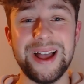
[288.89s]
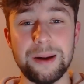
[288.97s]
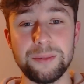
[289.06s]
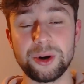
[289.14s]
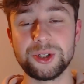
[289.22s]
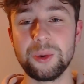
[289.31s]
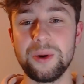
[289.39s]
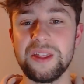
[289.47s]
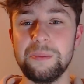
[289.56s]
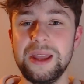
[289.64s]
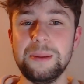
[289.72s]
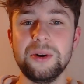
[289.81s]
I'm not sure what they
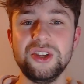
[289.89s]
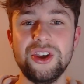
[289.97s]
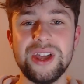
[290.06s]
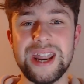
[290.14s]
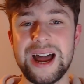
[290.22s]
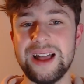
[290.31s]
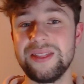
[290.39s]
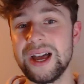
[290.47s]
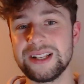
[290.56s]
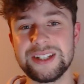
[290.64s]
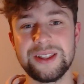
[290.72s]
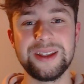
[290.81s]
mean, but you can add
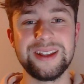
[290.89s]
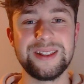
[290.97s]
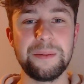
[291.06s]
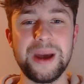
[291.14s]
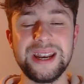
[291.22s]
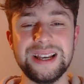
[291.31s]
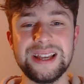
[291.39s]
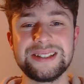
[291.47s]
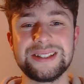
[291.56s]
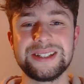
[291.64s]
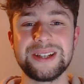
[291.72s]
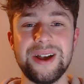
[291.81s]
that to the many lists